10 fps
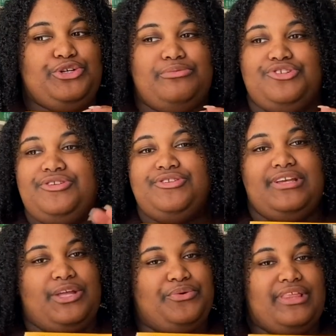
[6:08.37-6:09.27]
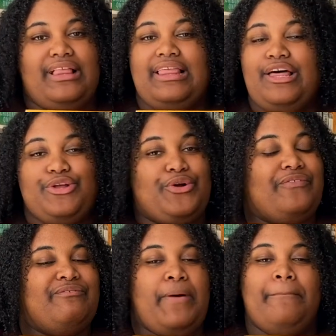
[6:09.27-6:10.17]
but she's dealing with a lot of other
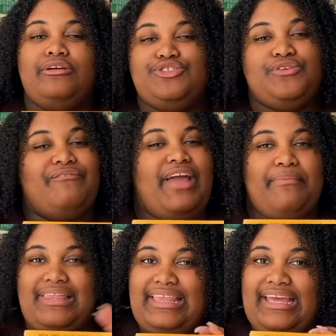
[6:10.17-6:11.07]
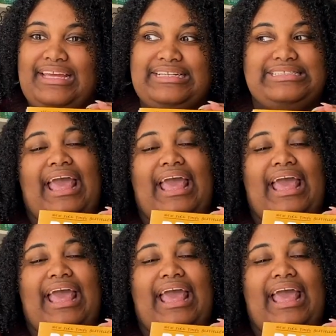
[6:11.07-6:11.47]
emotional family things,